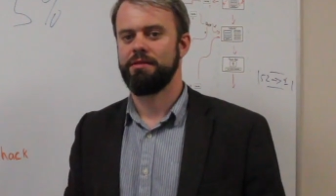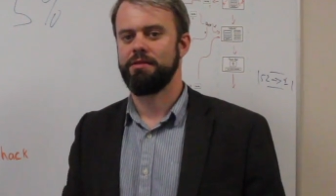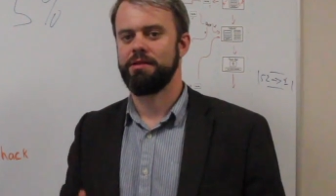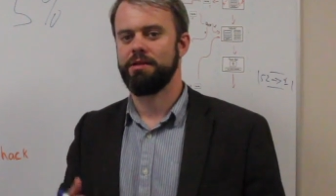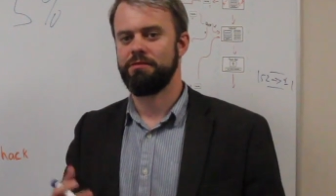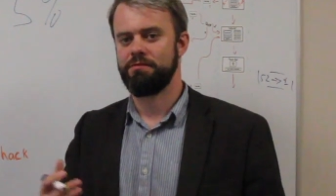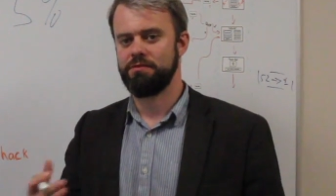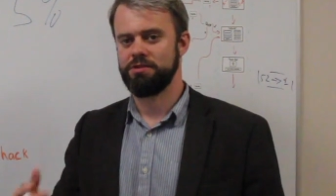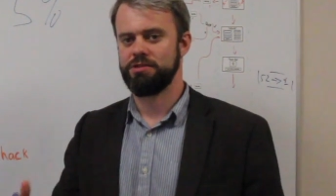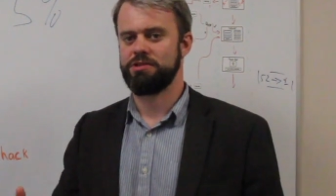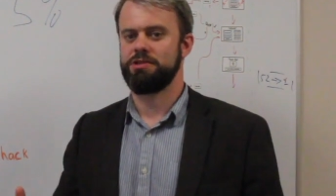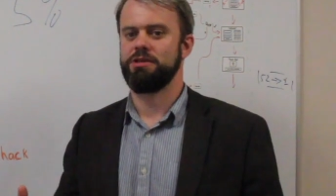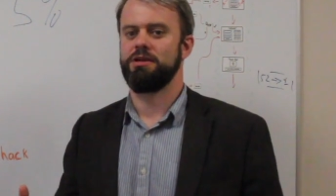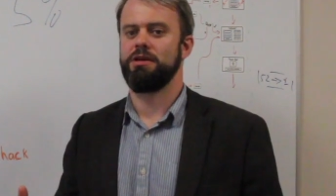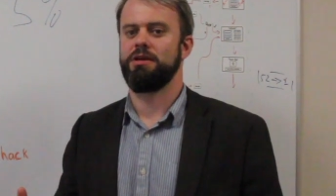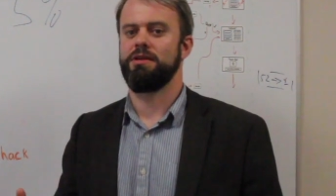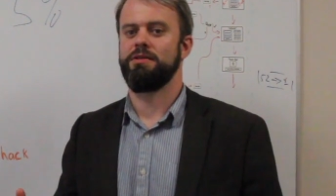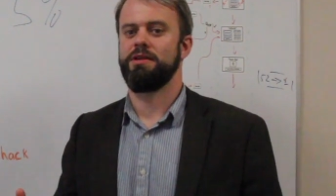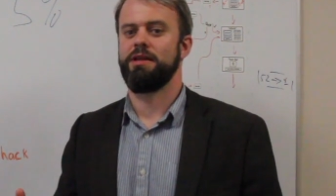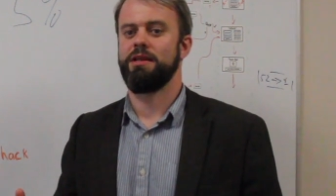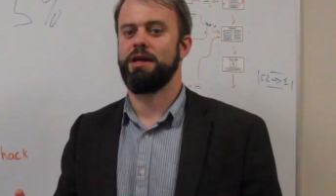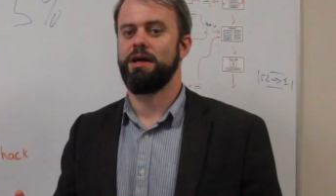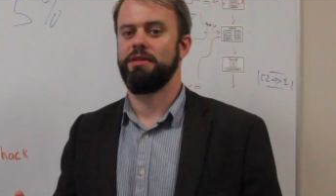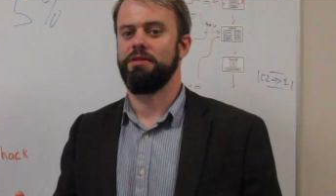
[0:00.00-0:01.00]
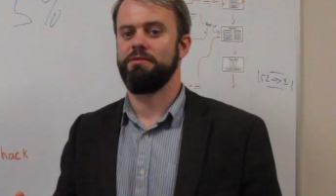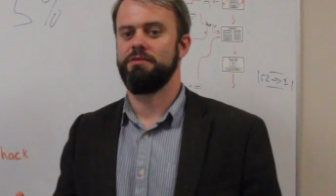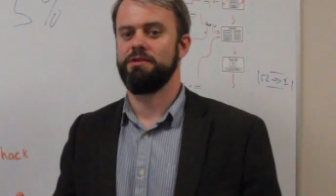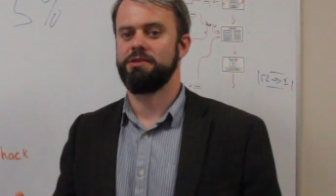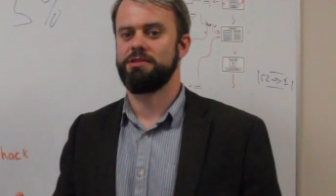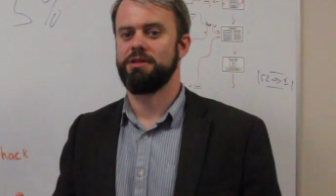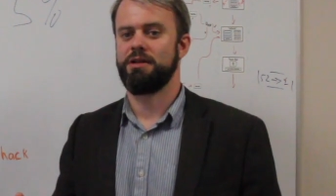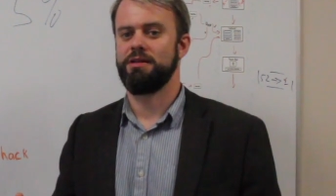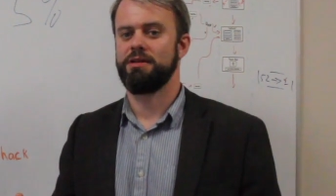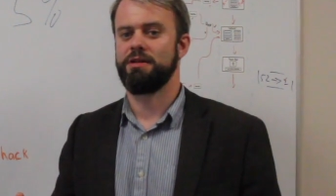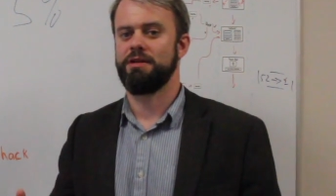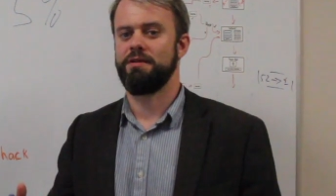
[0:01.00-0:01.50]
and the
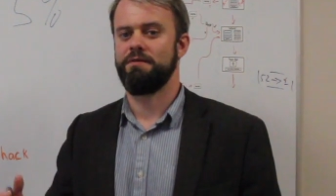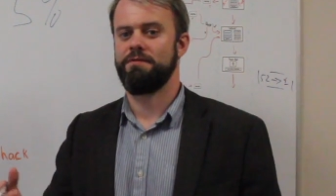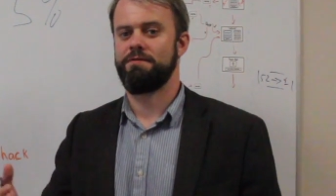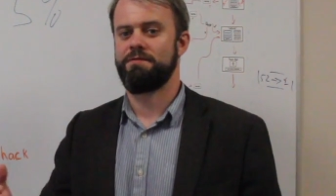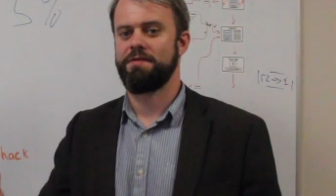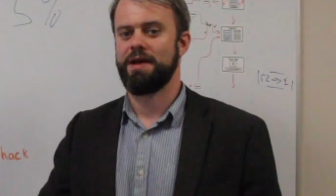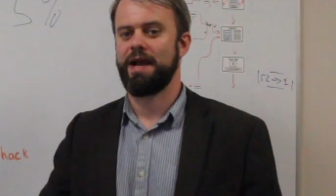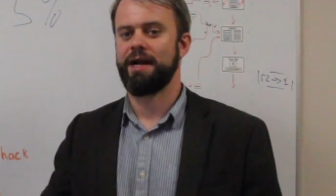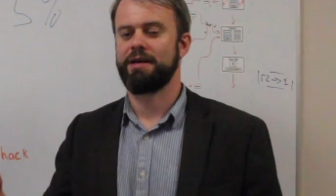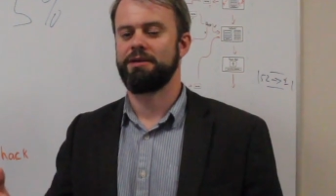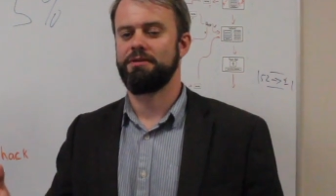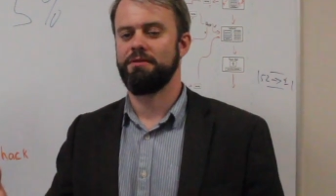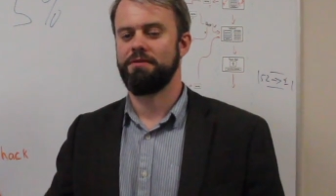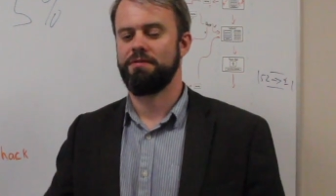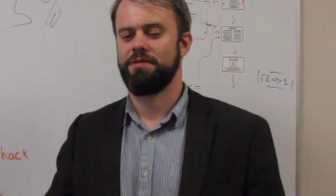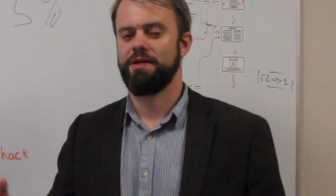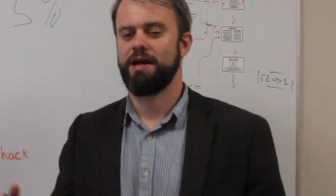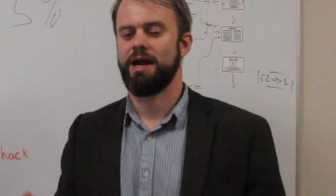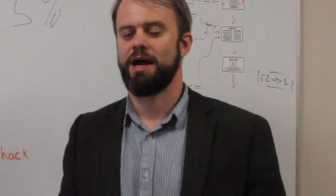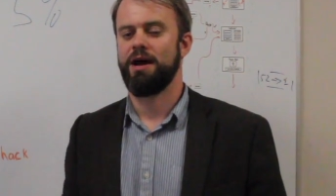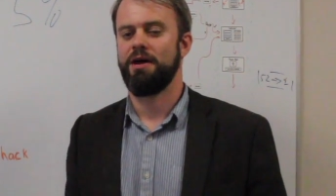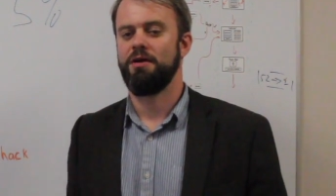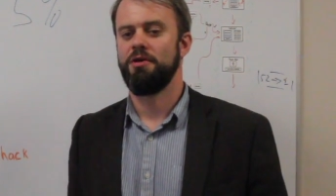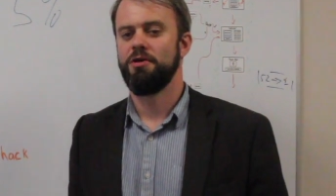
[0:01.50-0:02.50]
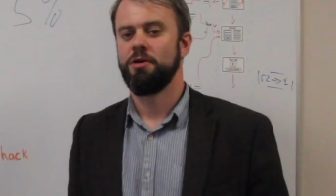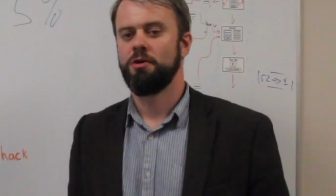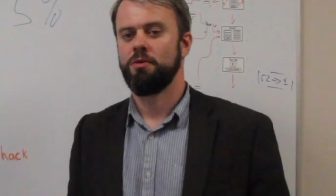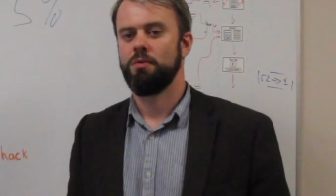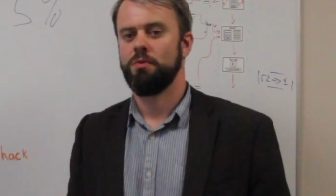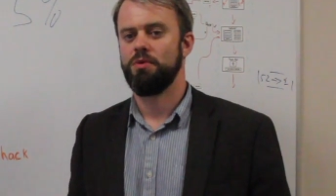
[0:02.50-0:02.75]
resultant fact of that